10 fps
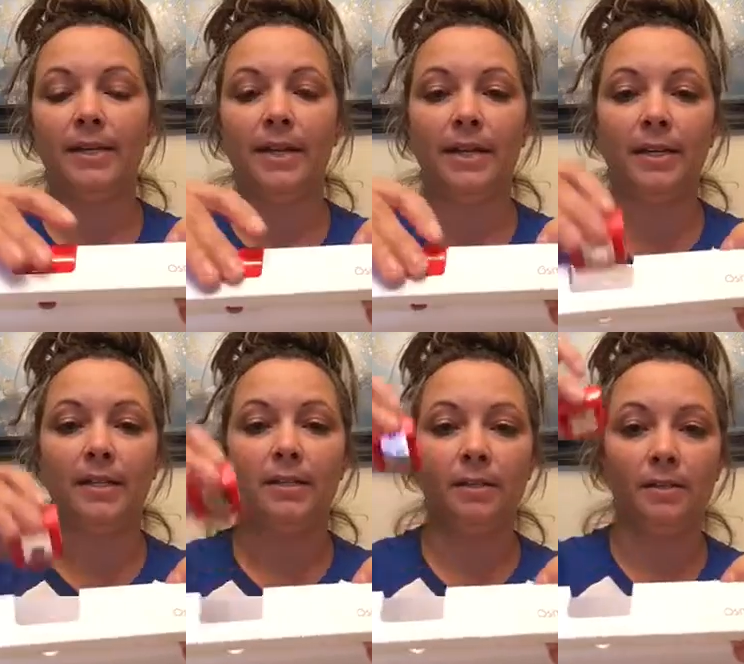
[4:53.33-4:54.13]
and
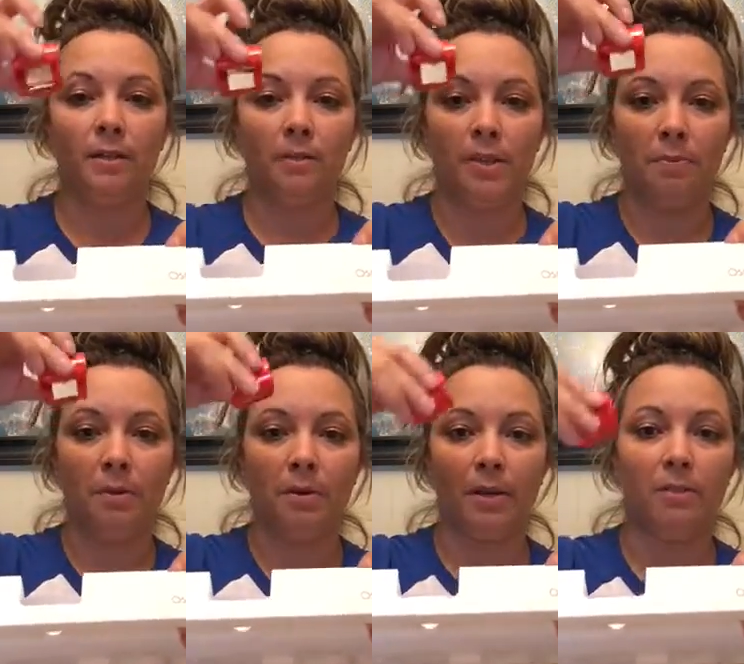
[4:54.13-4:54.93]
it's sold
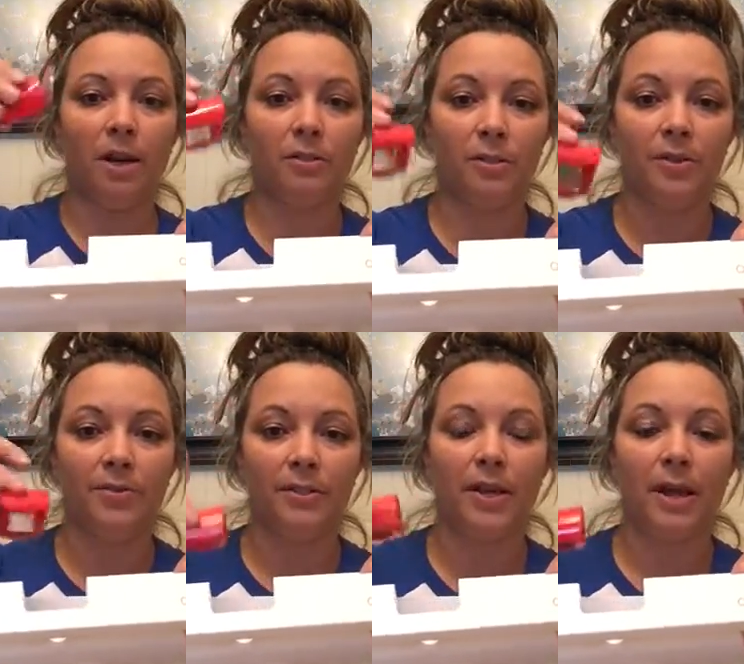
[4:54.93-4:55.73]
separately, but also you can
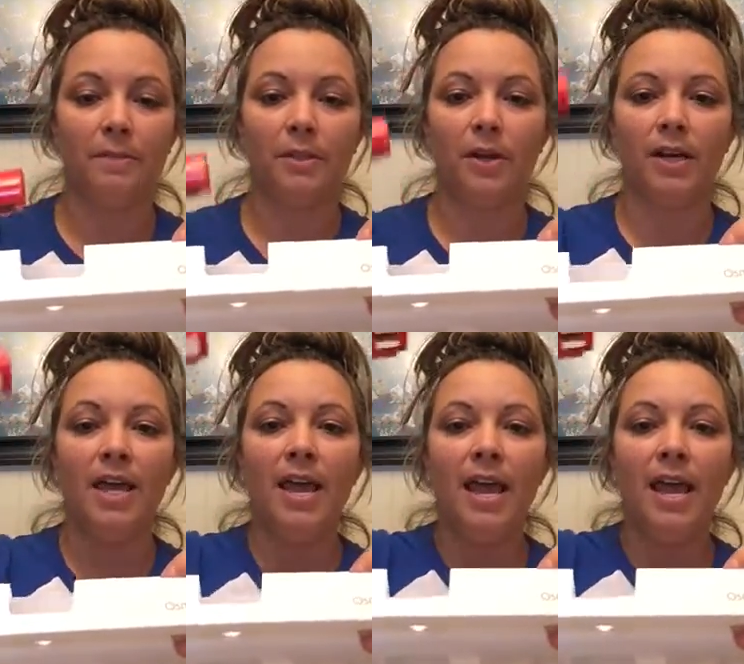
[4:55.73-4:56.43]
get this on Amazon.